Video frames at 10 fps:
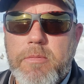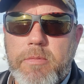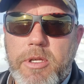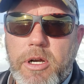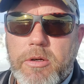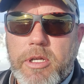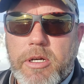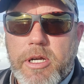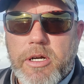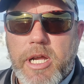You know,
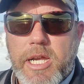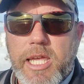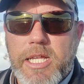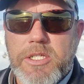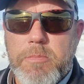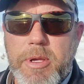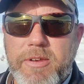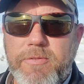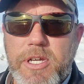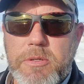you're going to get some
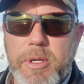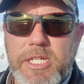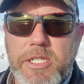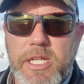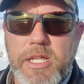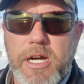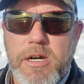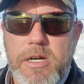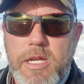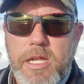big fish mixed in there,
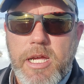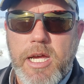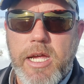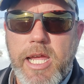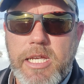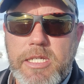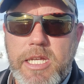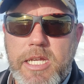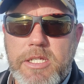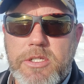
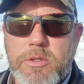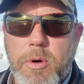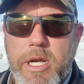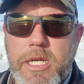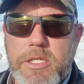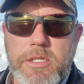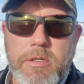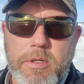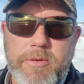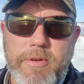18s,
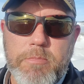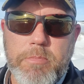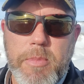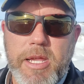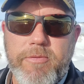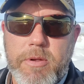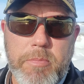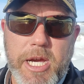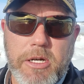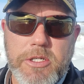20s, even
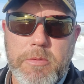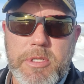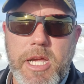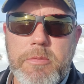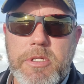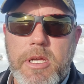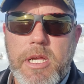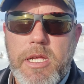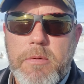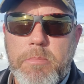bigger sometimes.
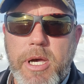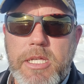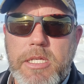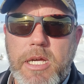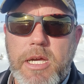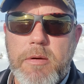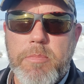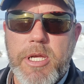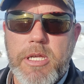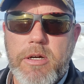But
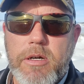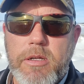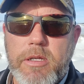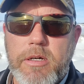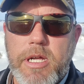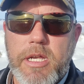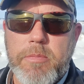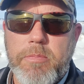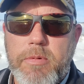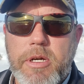you're
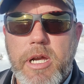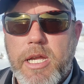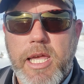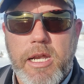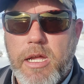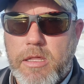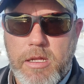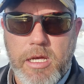gonna get a